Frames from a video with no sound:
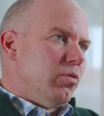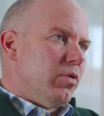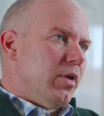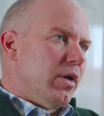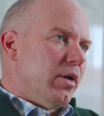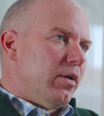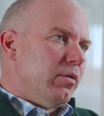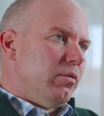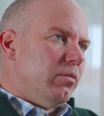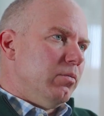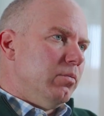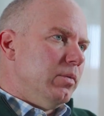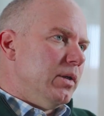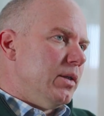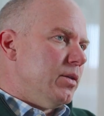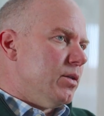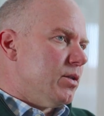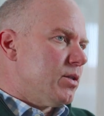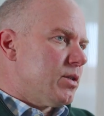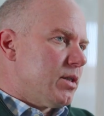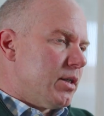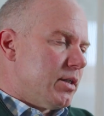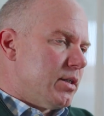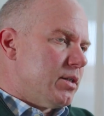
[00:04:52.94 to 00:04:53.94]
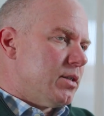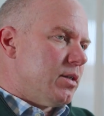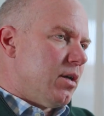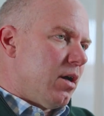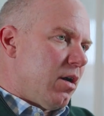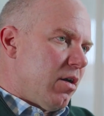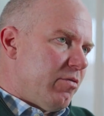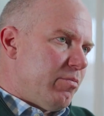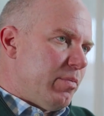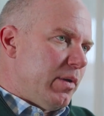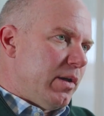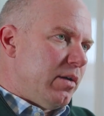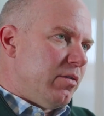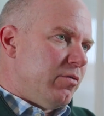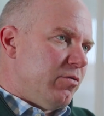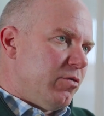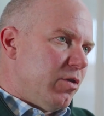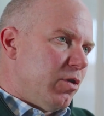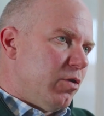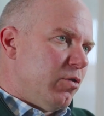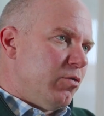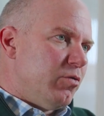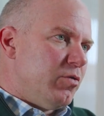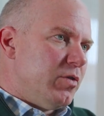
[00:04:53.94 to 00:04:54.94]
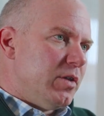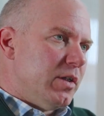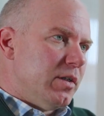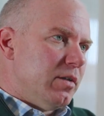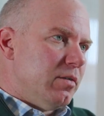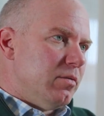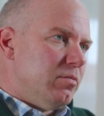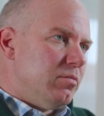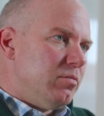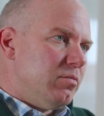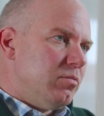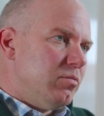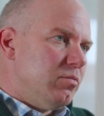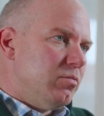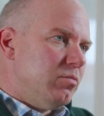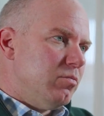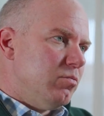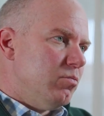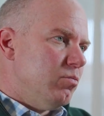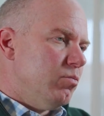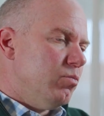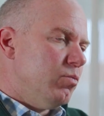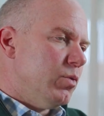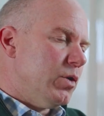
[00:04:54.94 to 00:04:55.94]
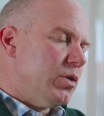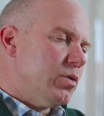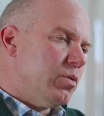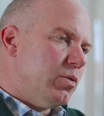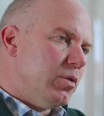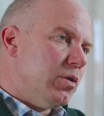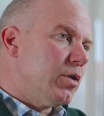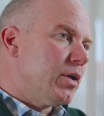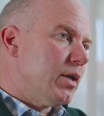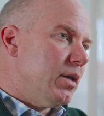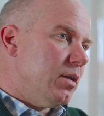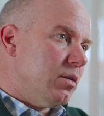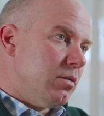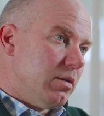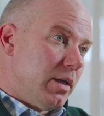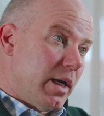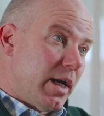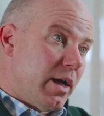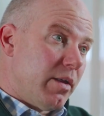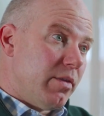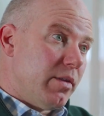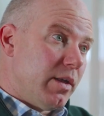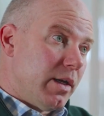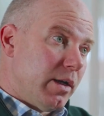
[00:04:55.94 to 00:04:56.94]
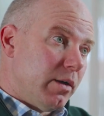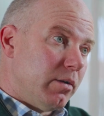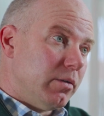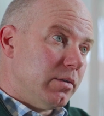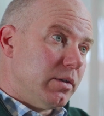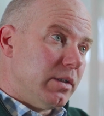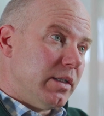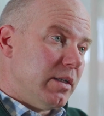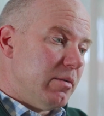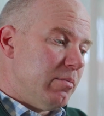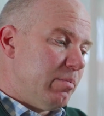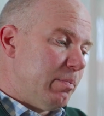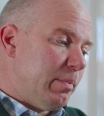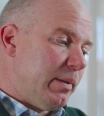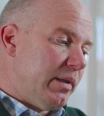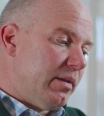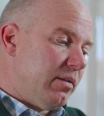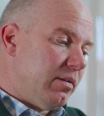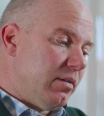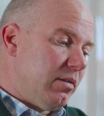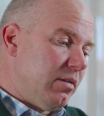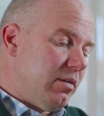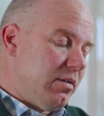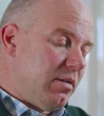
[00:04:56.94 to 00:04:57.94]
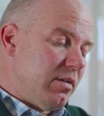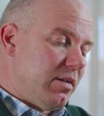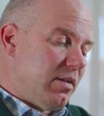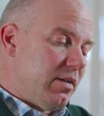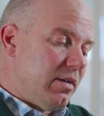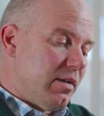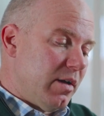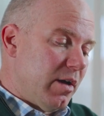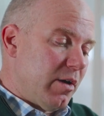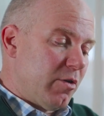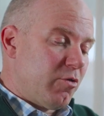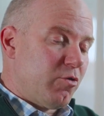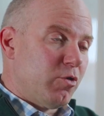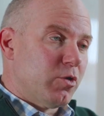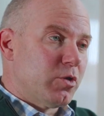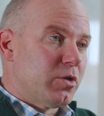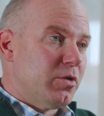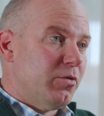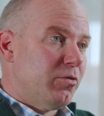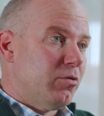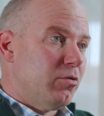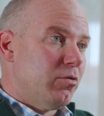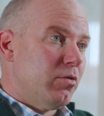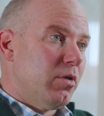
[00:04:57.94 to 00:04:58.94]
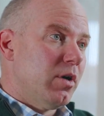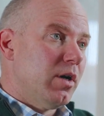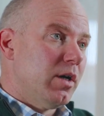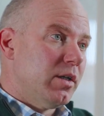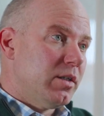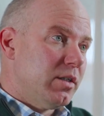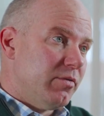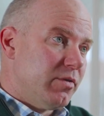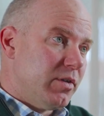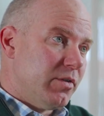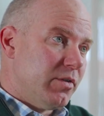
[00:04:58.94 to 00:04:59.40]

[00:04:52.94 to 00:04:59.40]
though, in the studies that I've been involved in, which were looking at the elderly, but across a variety of